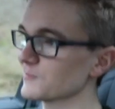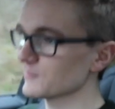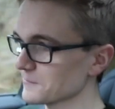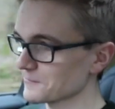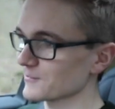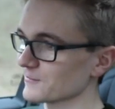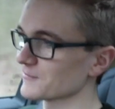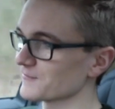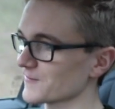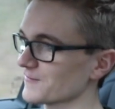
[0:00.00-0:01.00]
stepchild
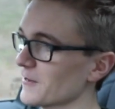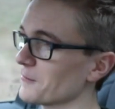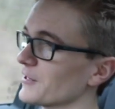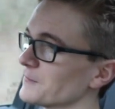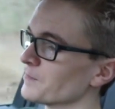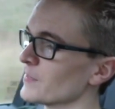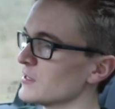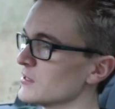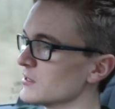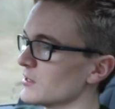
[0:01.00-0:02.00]
of the family.
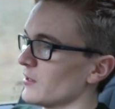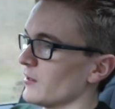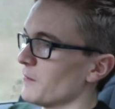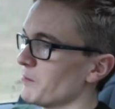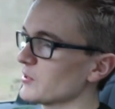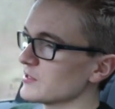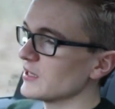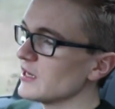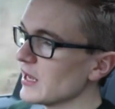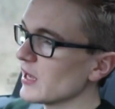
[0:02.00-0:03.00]
Because
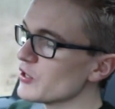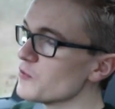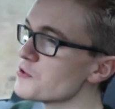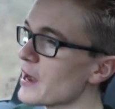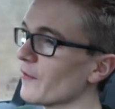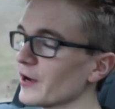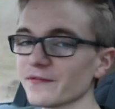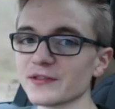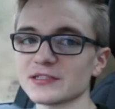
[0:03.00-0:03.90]
in here you now have the